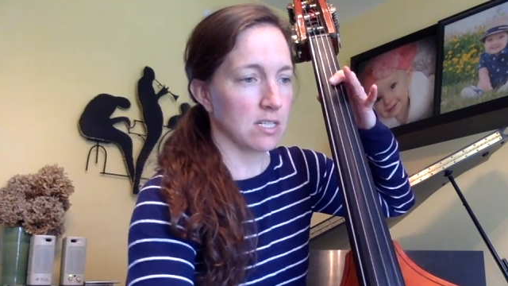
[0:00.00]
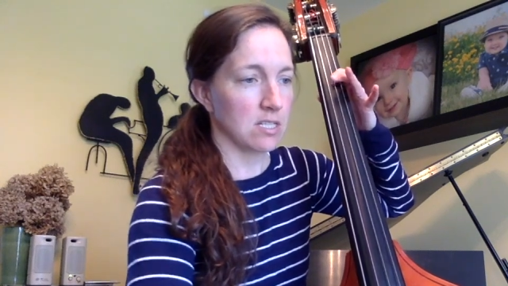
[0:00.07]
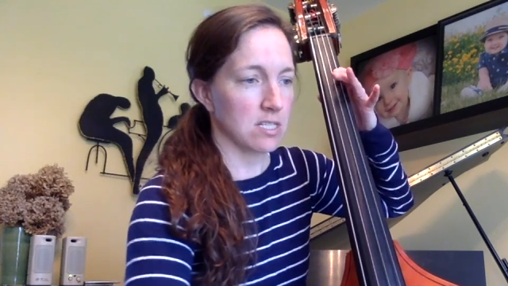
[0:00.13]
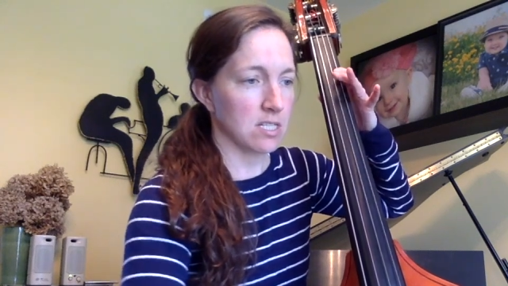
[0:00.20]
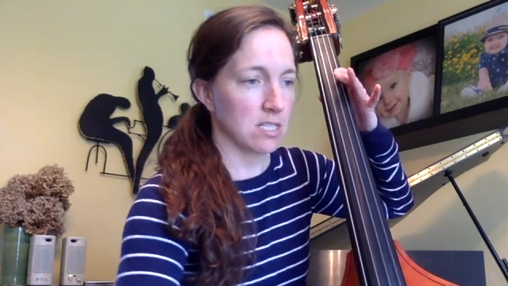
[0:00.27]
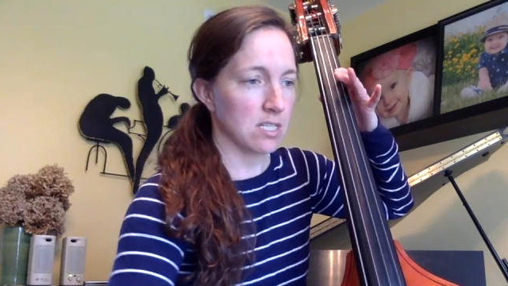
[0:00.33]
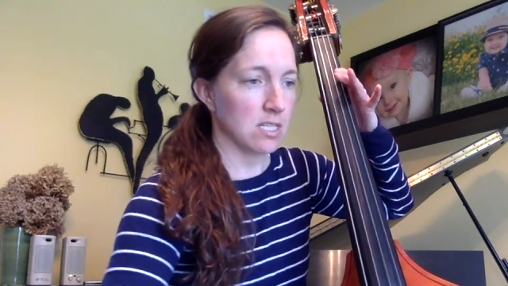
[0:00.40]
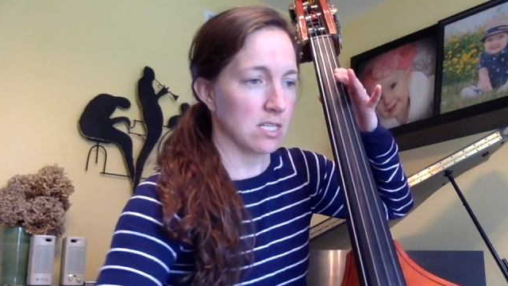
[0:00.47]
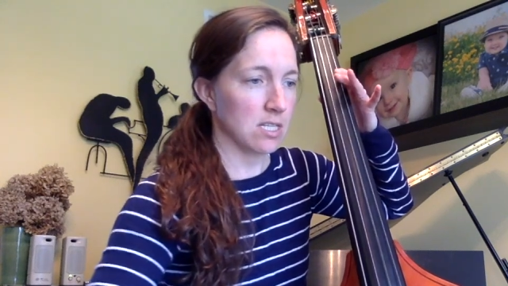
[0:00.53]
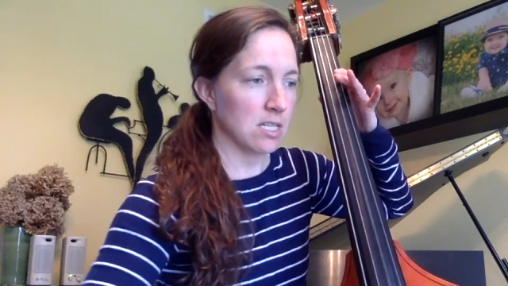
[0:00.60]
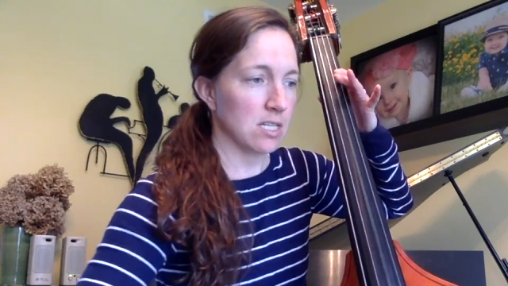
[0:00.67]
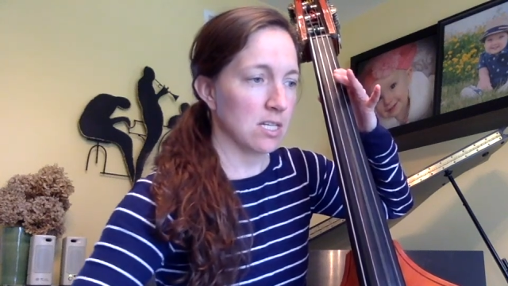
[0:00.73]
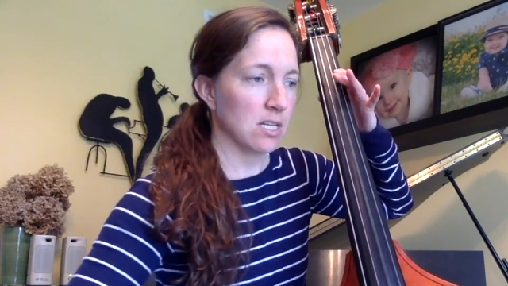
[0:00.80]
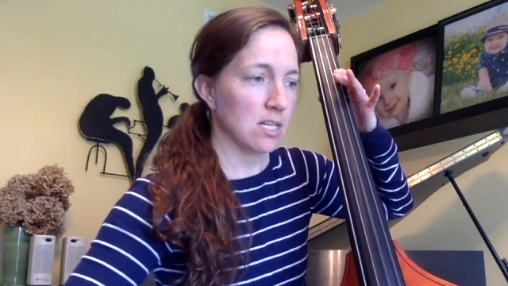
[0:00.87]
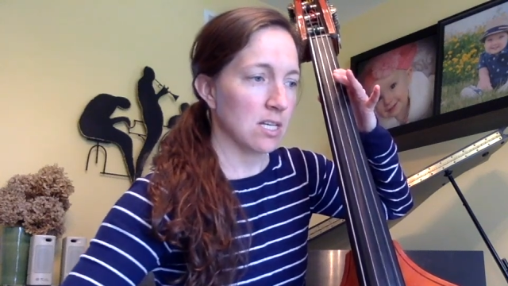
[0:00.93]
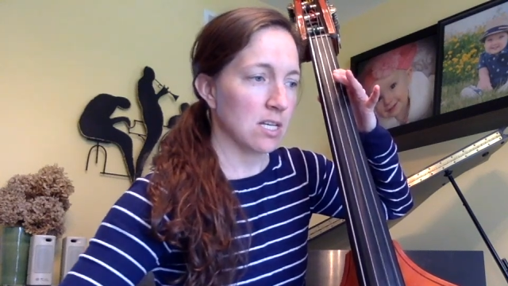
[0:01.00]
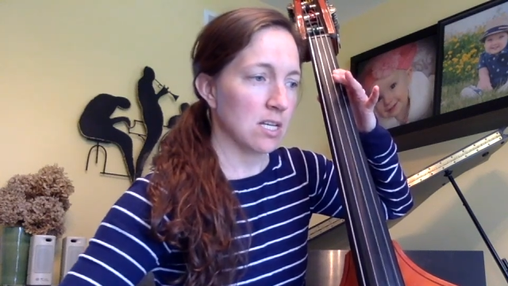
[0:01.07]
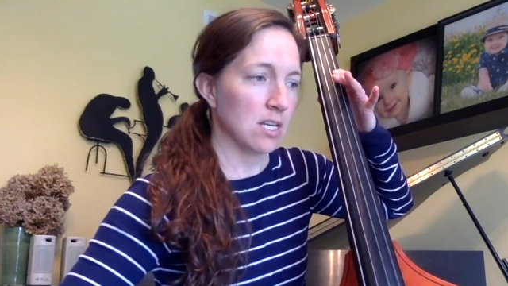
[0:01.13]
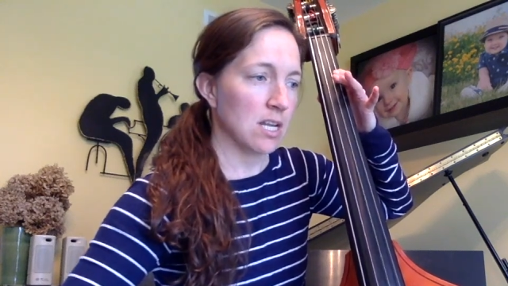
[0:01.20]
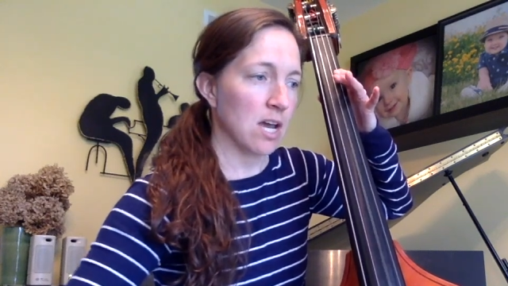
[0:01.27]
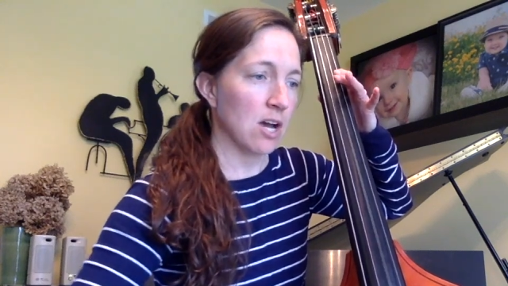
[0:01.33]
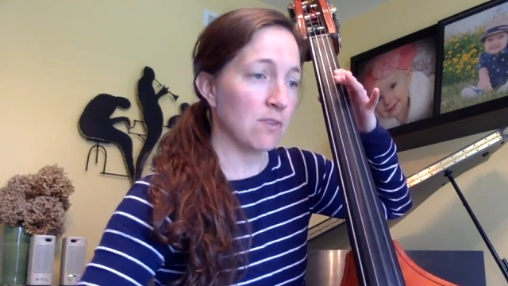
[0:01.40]
D.
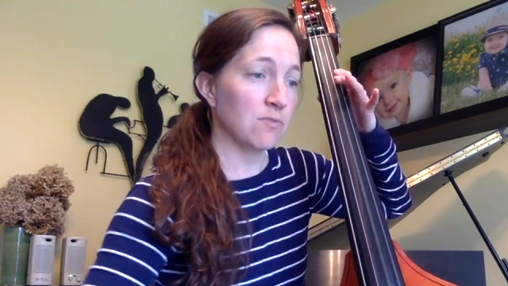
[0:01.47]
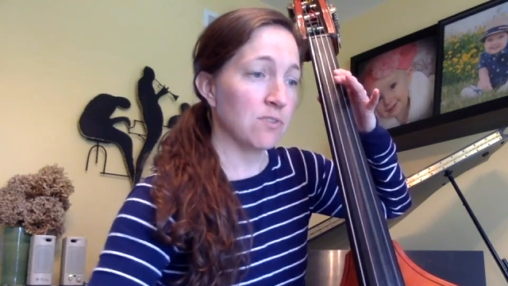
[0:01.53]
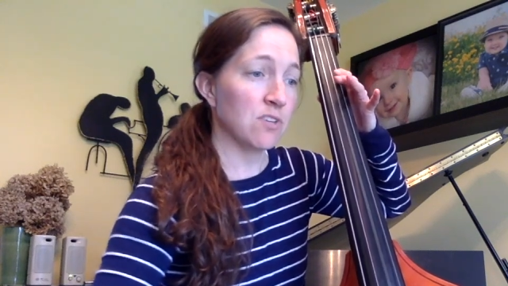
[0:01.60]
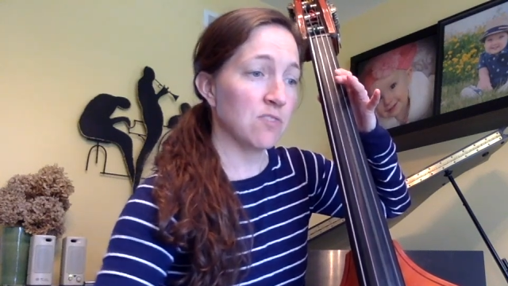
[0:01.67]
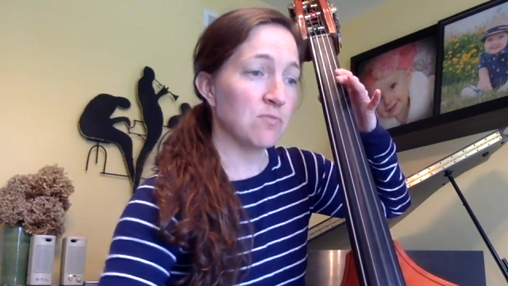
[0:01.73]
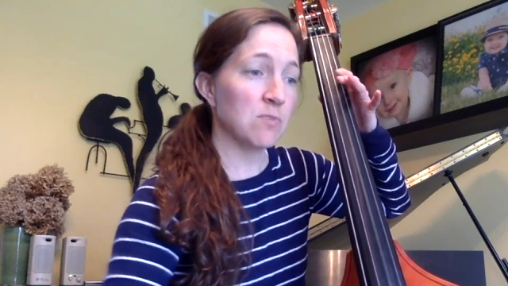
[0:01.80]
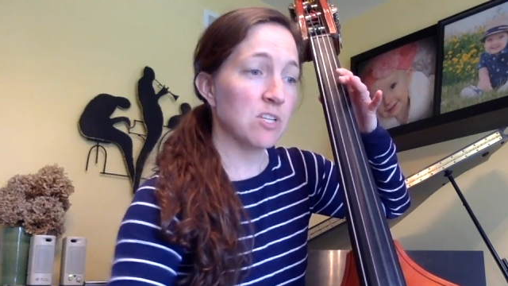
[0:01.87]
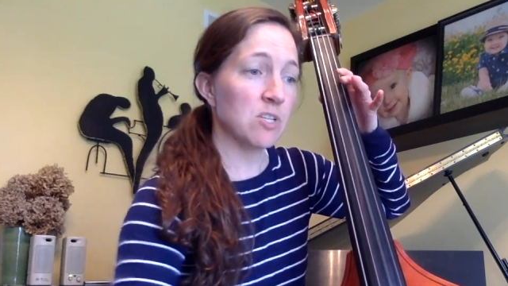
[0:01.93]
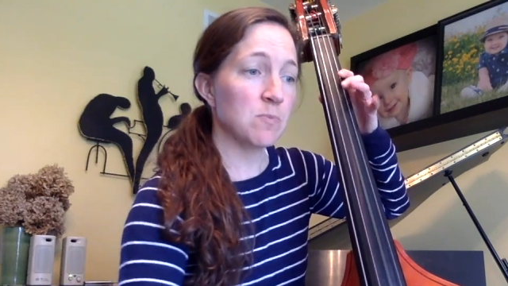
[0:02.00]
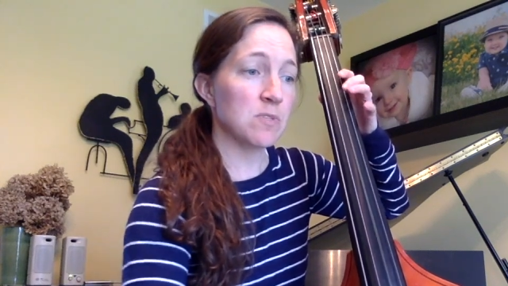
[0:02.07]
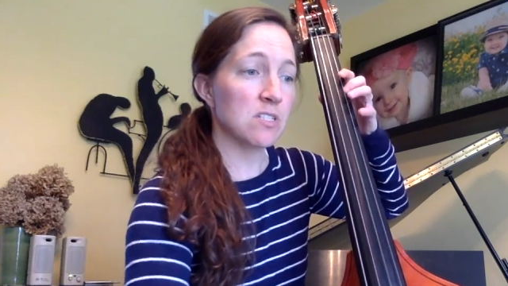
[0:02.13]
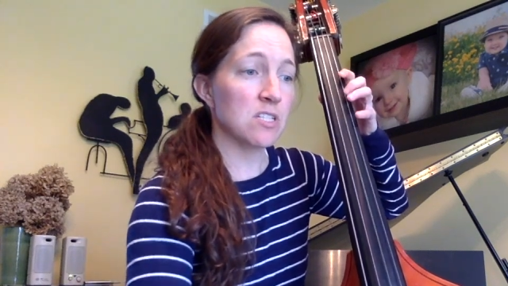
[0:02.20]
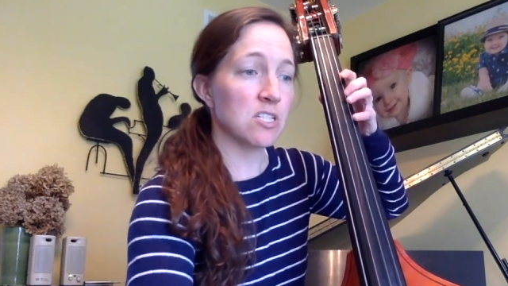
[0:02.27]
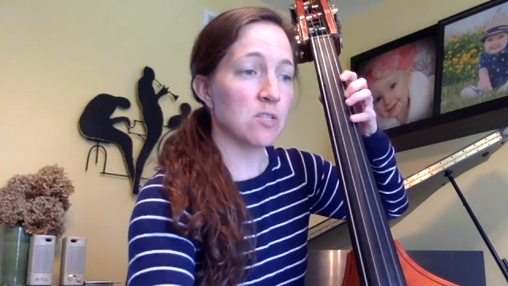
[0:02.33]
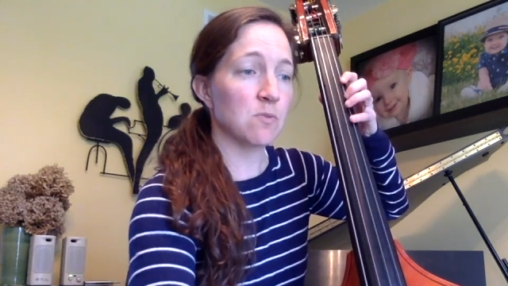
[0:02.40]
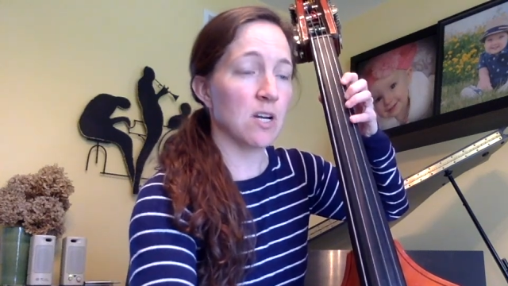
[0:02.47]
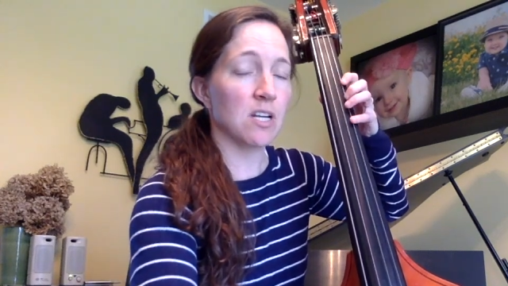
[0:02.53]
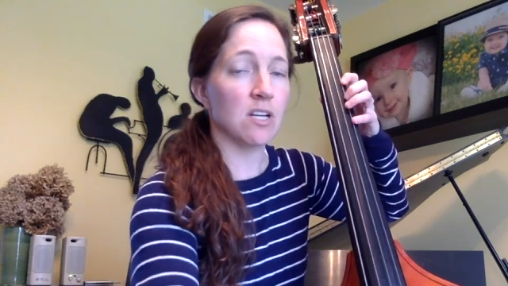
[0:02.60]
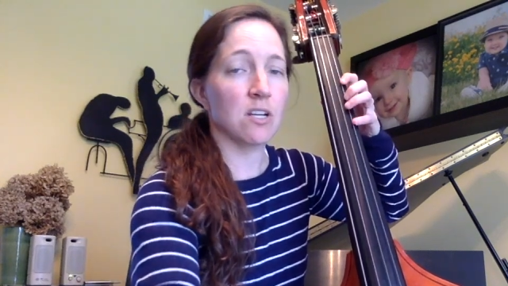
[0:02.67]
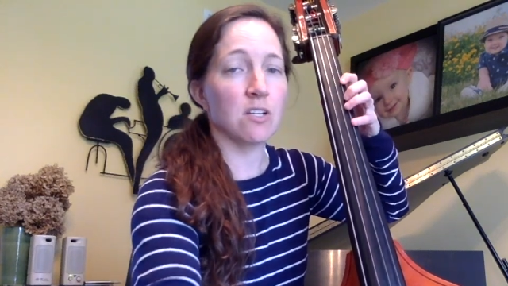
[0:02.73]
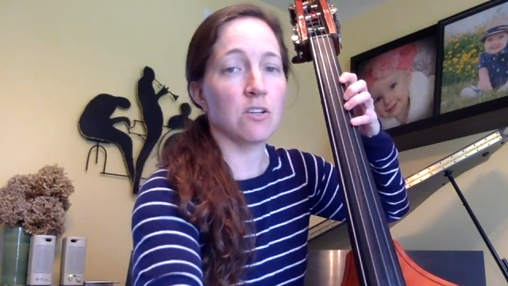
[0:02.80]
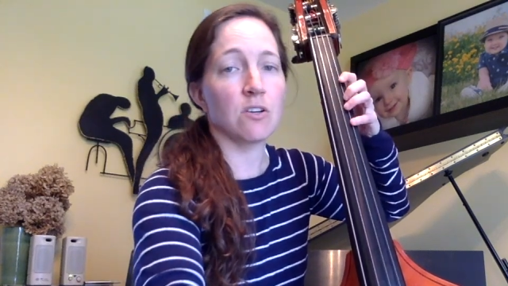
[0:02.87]
Now if you have middle position right
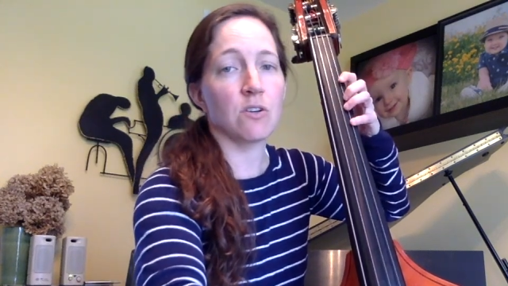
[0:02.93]
here, you